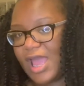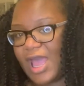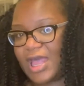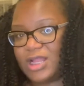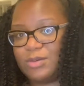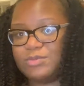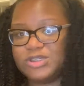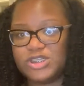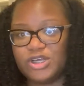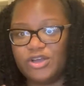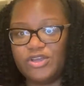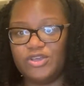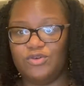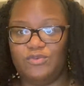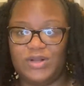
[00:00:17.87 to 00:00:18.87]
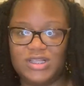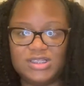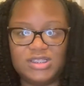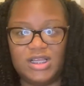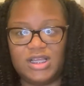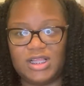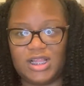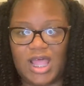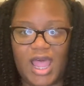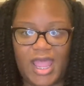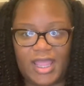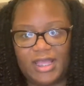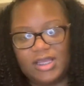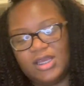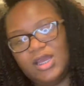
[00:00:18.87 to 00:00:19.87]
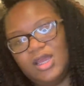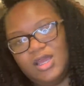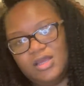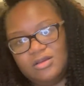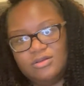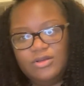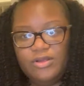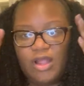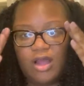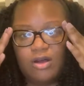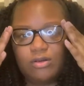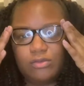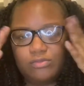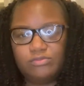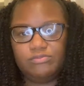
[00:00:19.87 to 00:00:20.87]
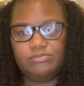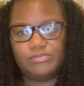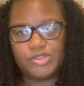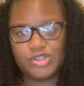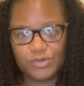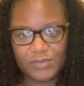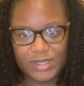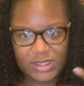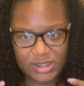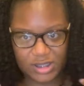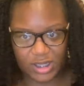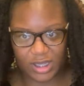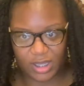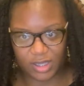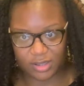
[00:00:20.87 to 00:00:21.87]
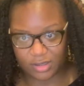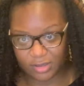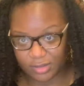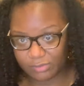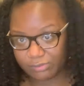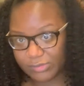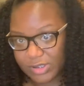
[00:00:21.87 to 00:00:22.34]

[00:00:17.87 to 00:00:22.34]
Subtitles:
and I'm gonna show you what it's looking like, 2 weeks in.